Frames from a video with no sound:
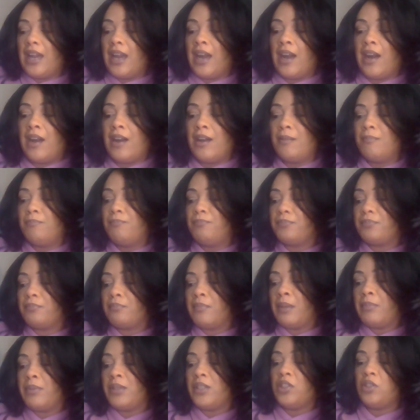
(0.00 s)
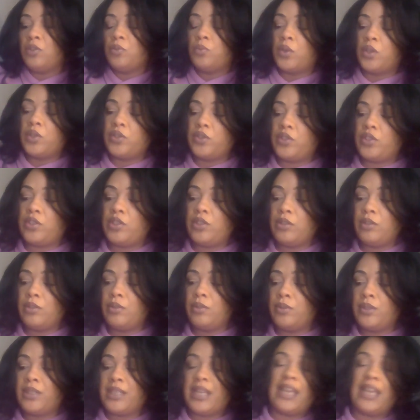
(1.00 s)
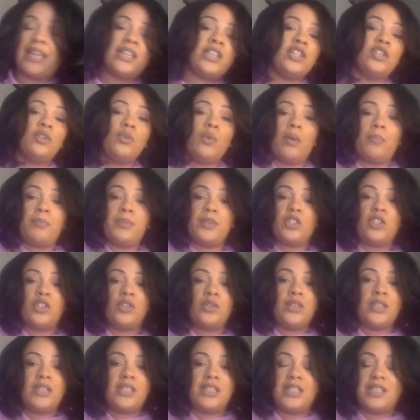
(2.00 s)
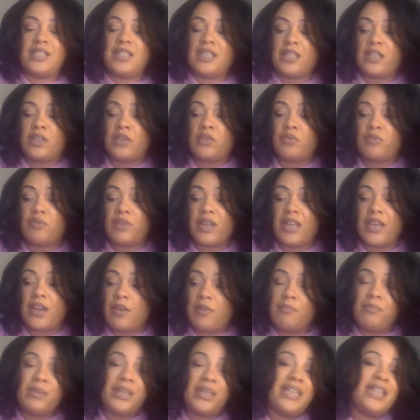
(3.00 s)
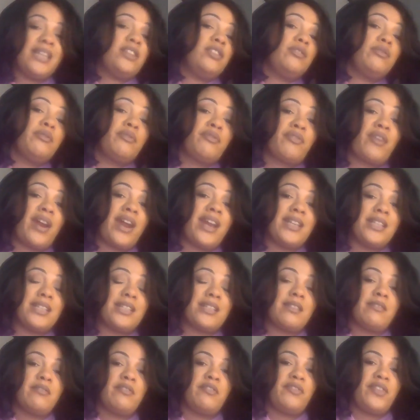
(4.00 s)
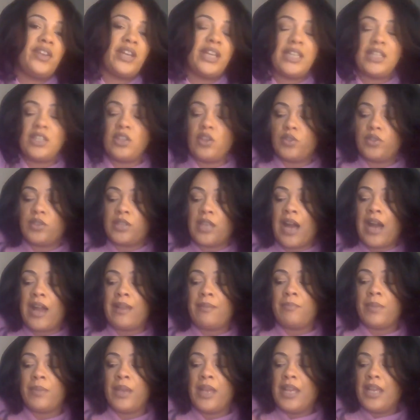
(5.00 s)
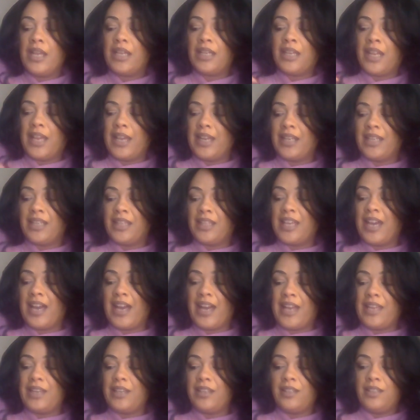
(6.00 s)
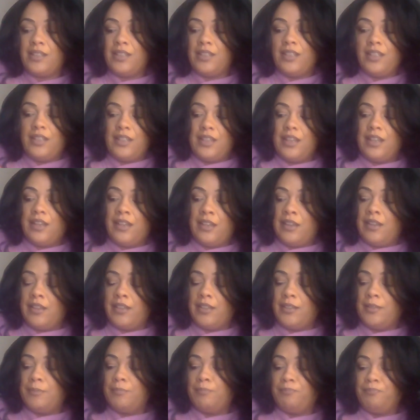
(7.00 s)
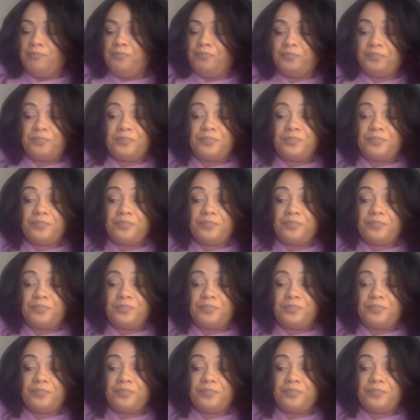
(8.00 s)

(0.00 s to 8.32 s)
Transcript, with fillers: um, maybe you want to take new opportunities in career meeting new friends and filling your time like that um,